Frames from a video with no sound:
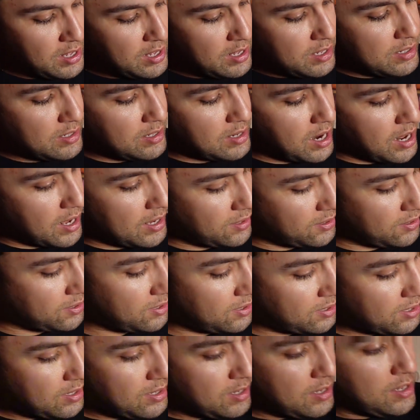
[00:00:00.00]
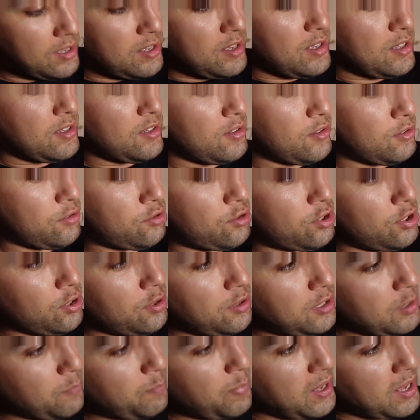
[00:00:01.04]
Nice
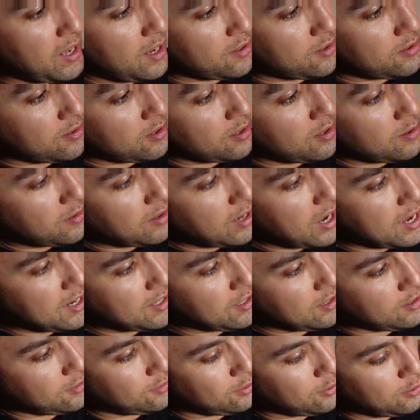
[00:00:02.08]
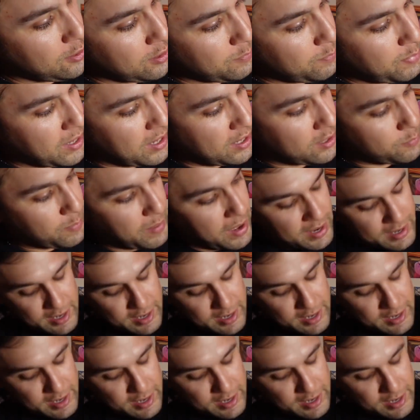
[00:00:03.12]
tuning pegs, Enya tuning pegs back